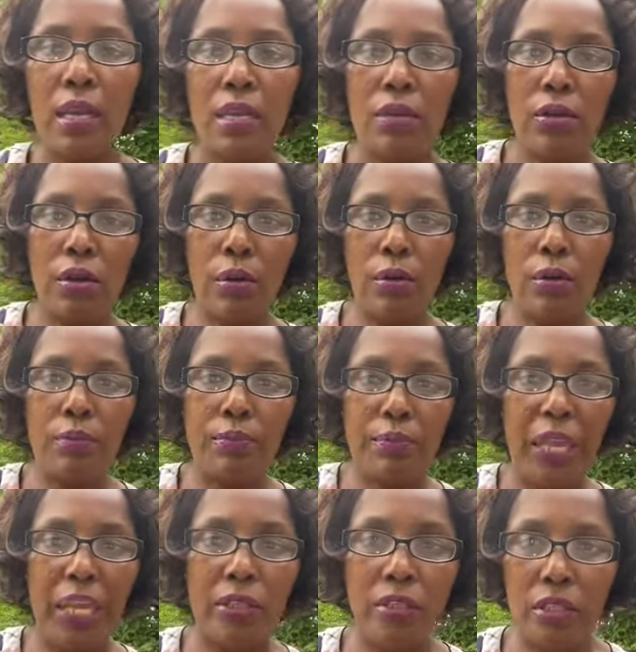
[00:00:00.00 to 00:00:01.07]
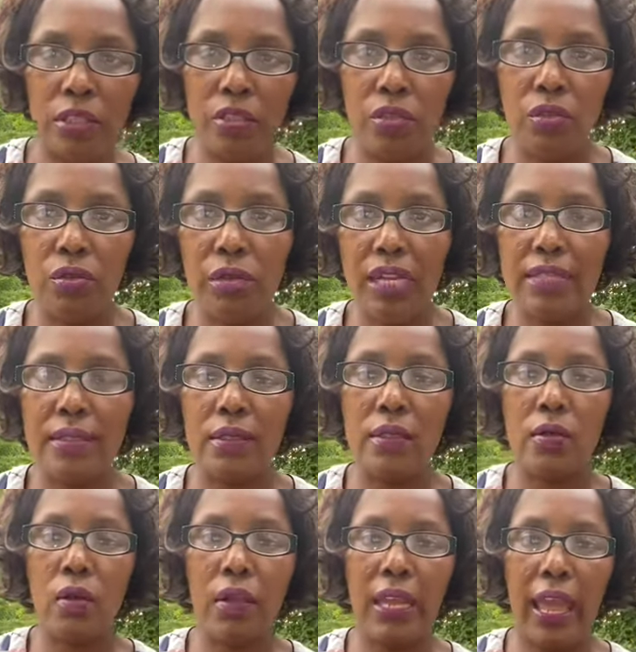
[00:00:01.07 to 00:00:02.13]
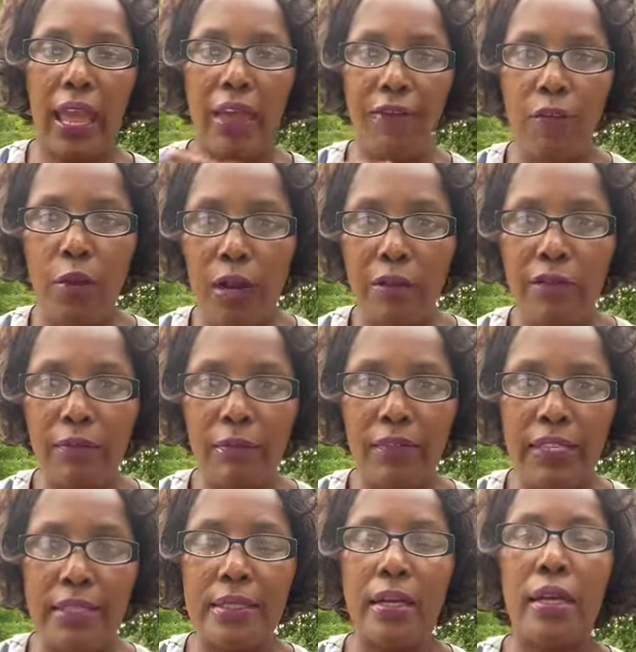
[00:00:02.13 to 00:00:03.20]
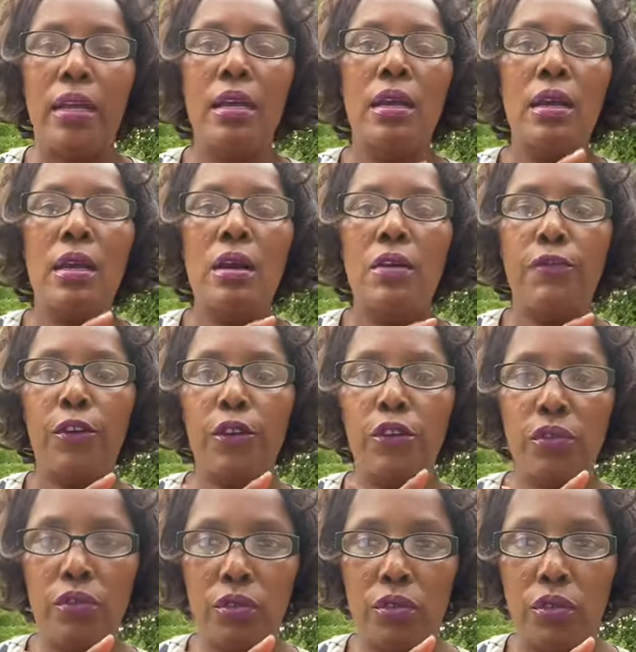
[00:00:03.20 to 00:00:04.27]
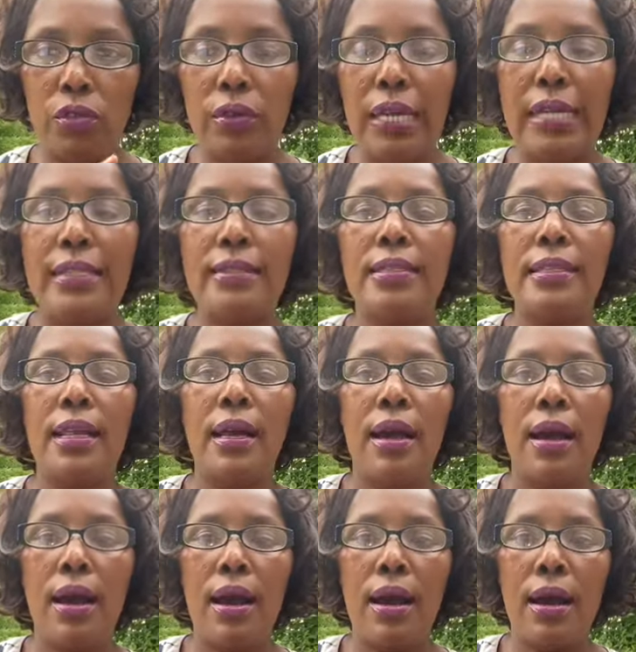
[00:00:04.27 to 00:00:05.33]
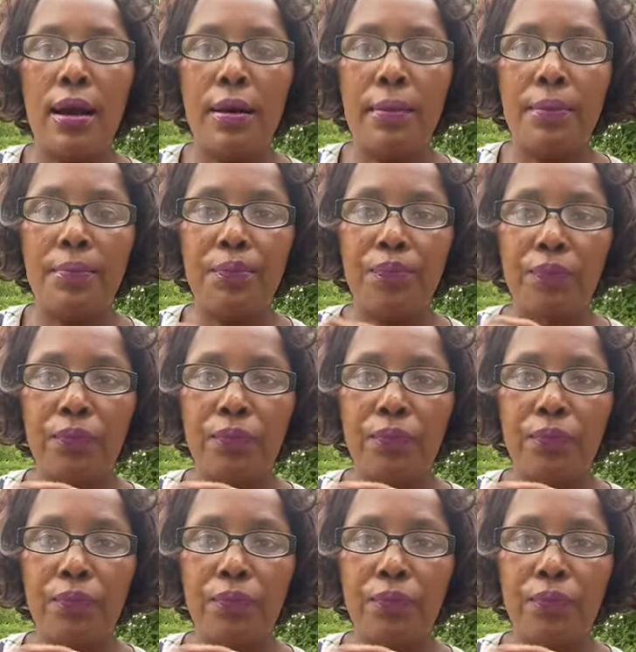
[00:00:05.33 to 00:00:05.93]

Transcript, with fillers: you know phd students it's called an f1 visa for those students um,